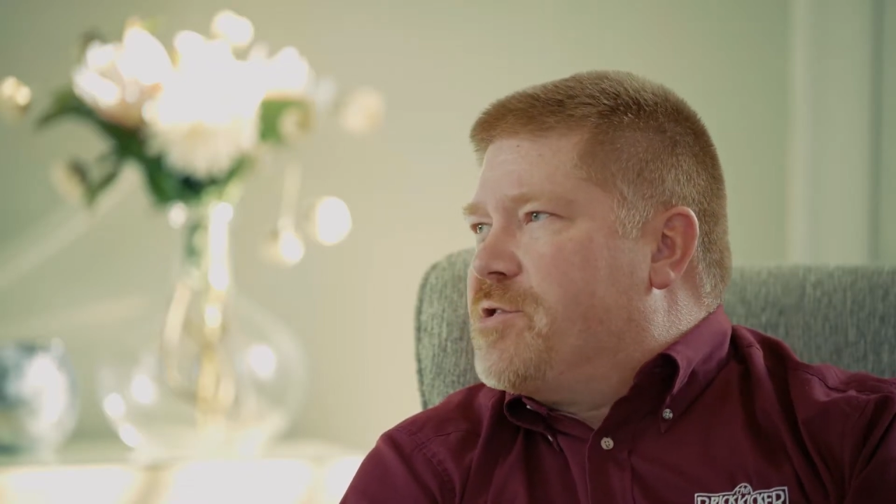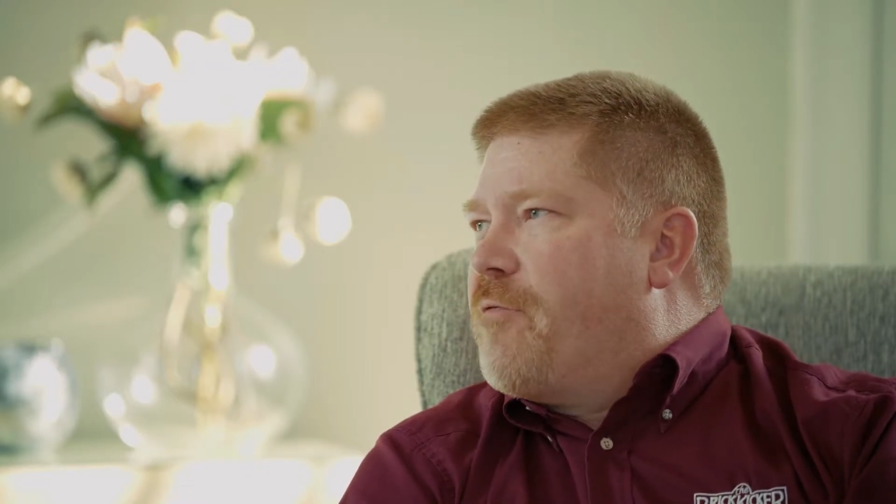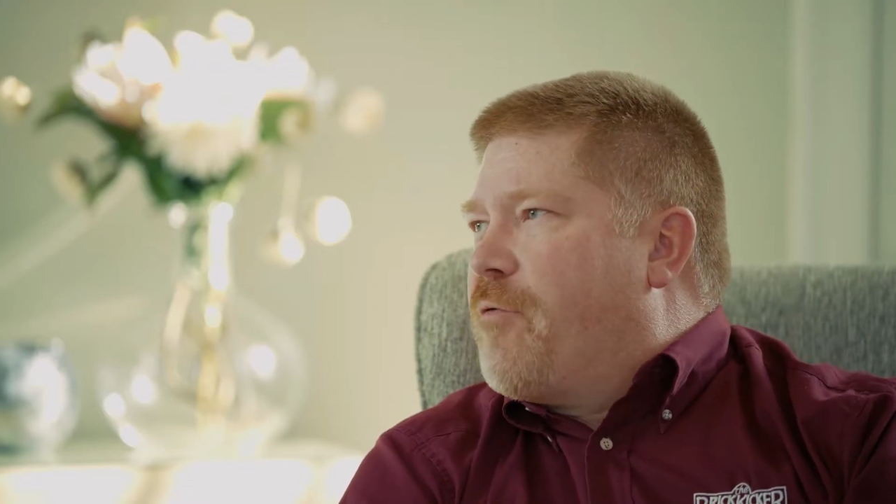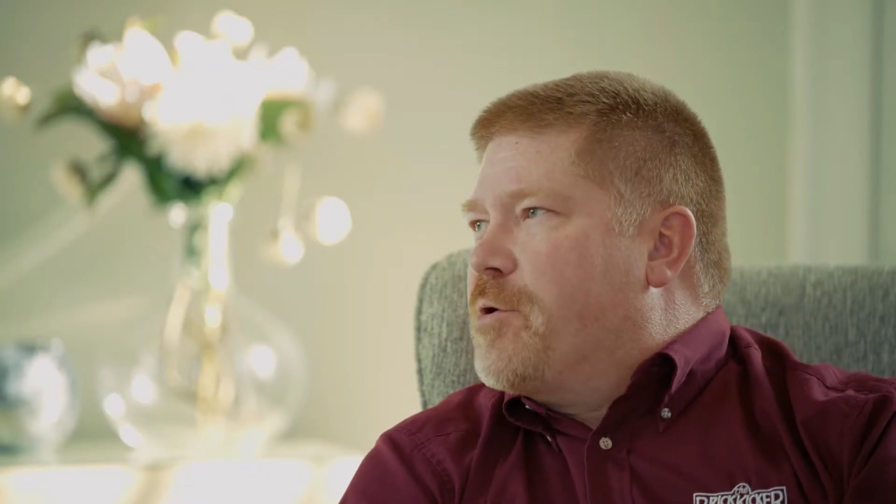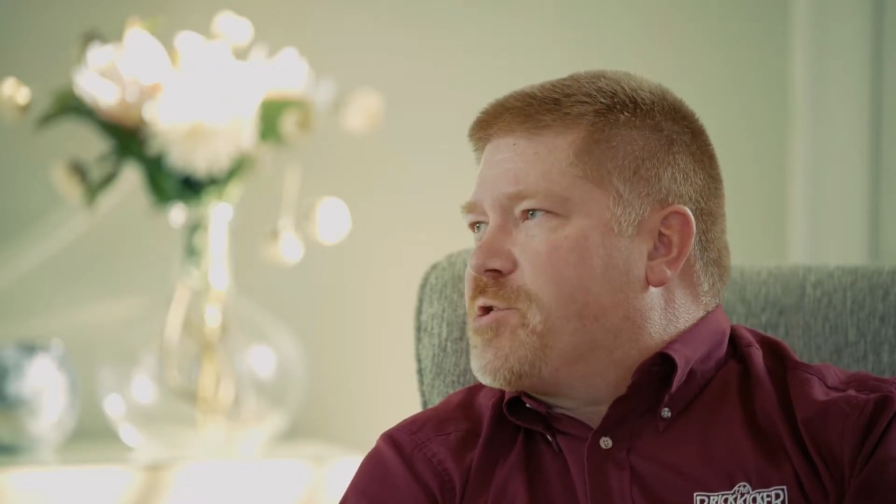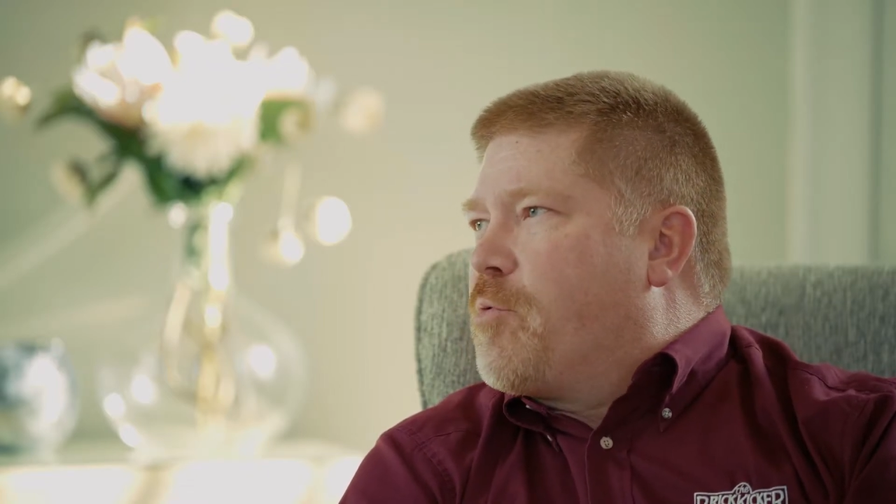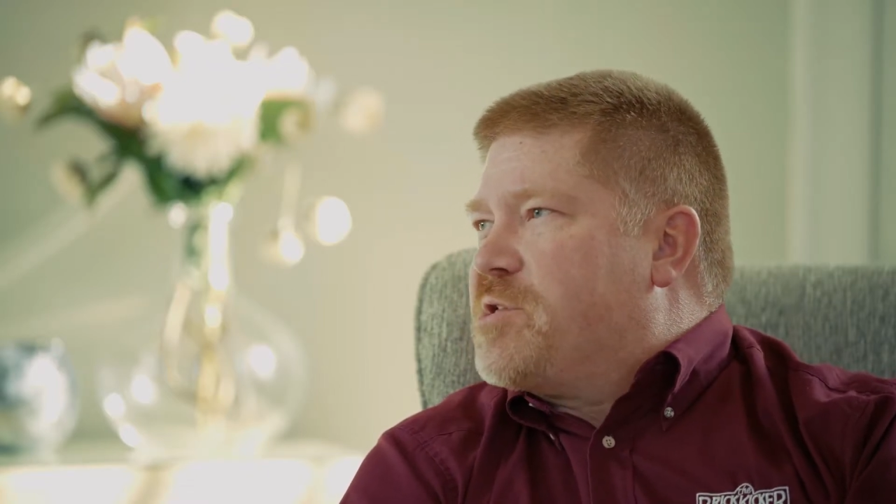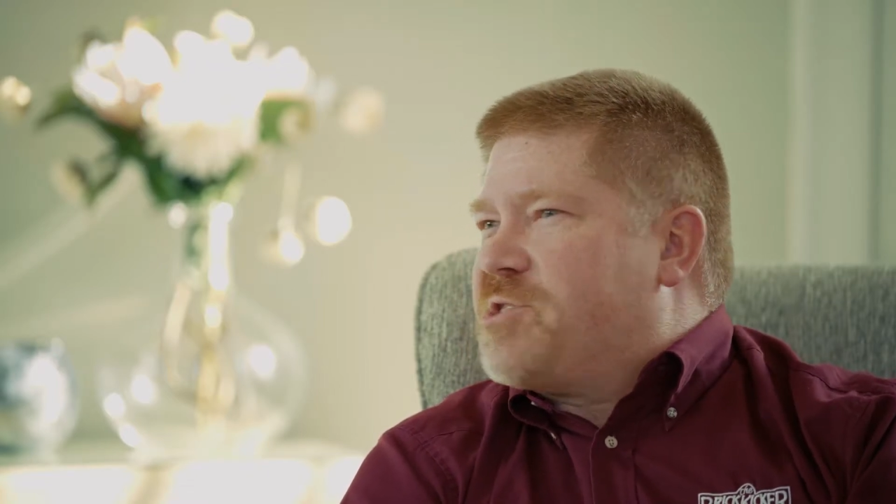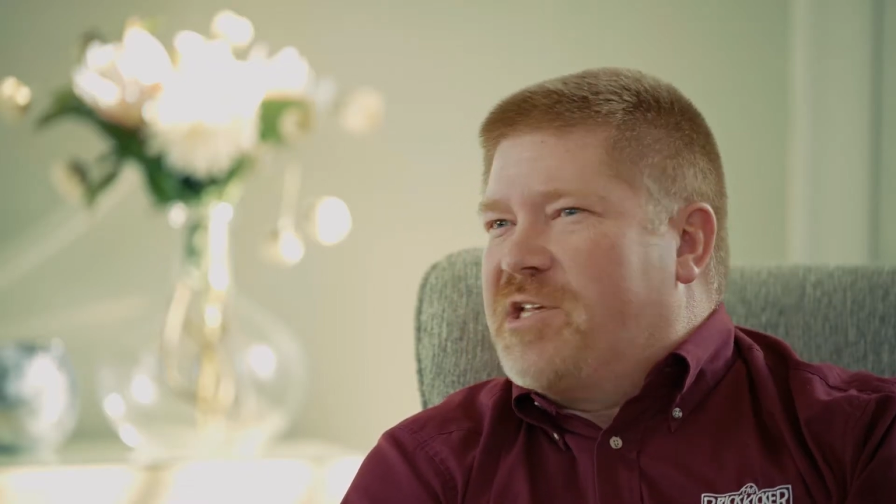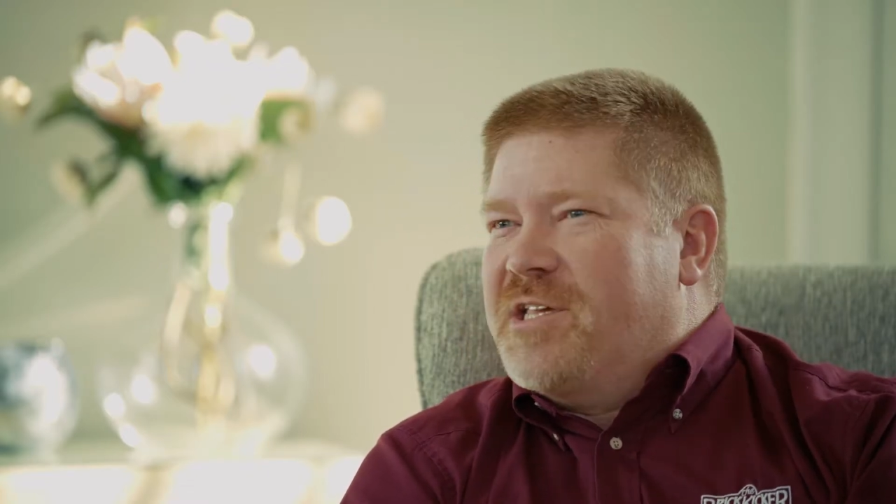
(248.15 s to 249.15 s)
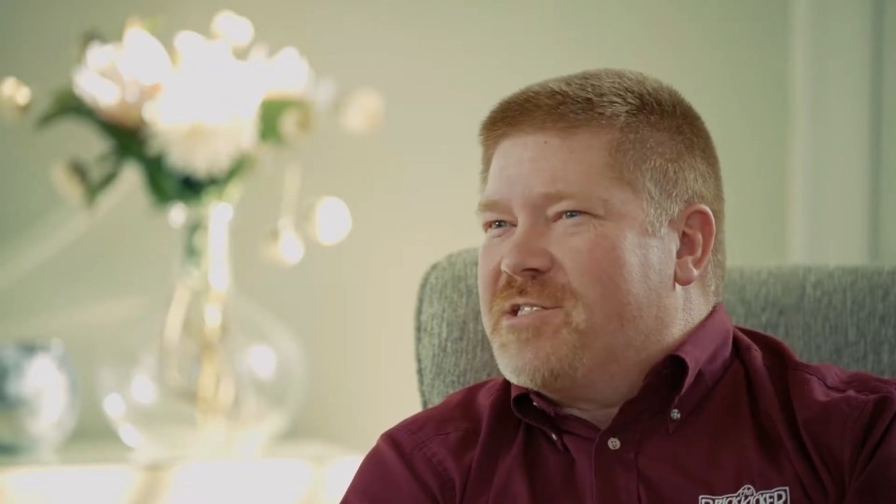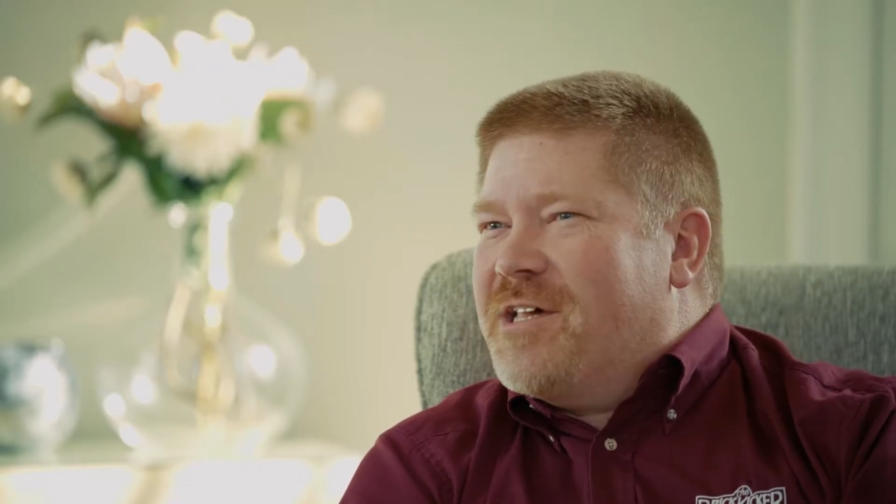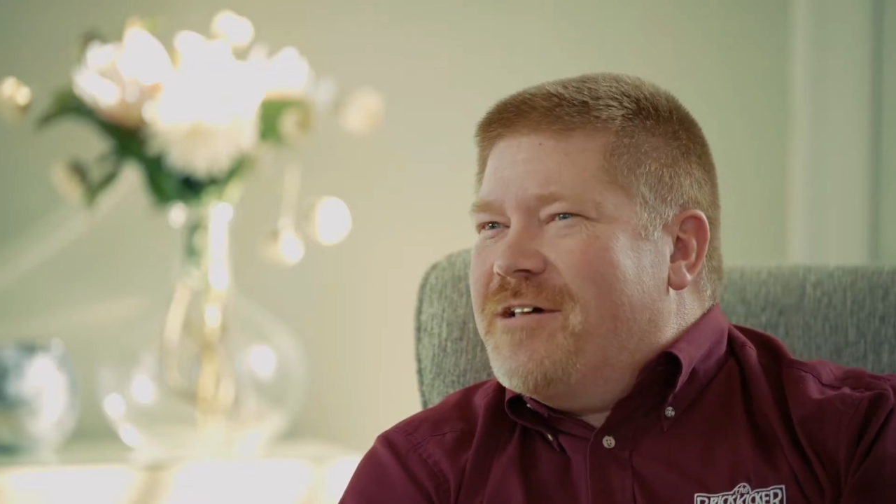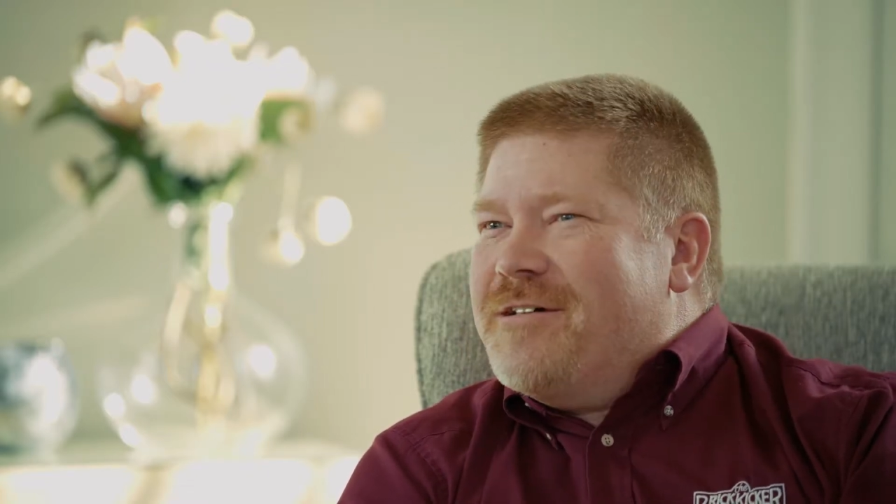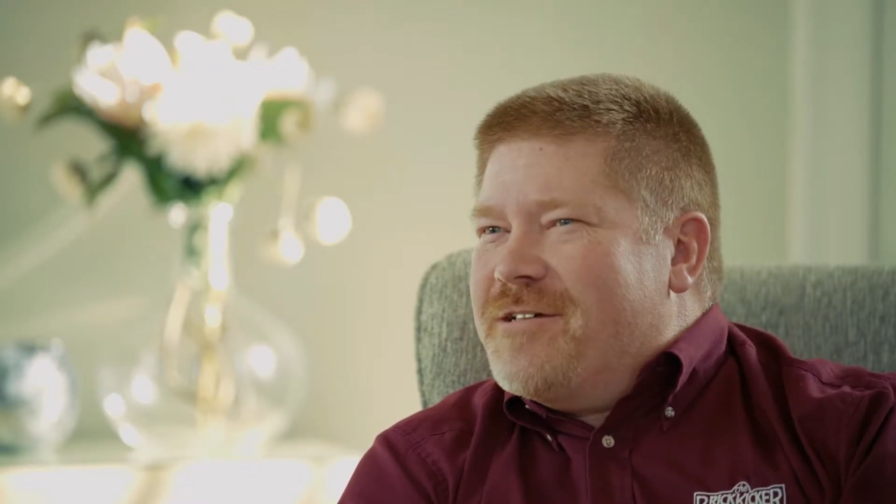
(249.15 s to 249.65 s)
their first question
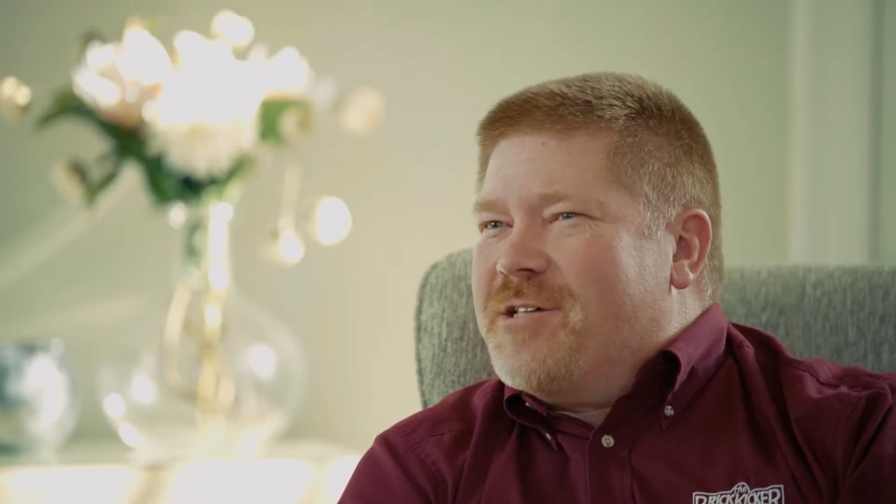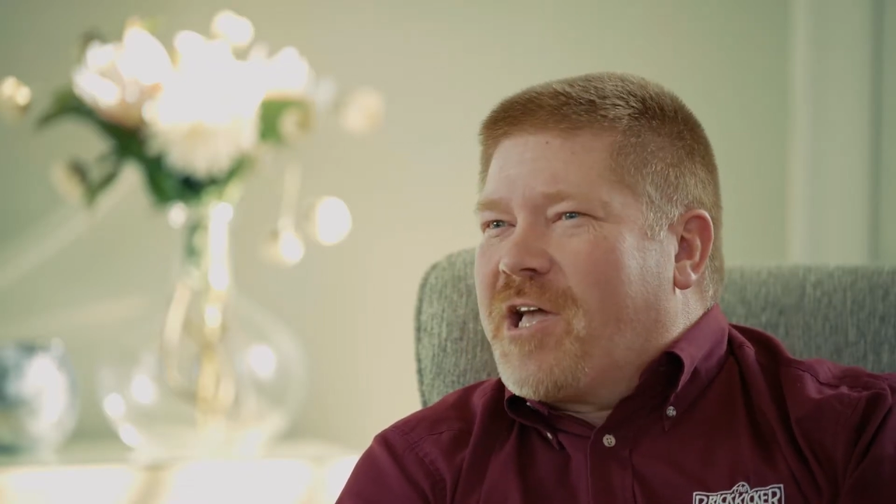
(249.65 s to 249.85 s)
is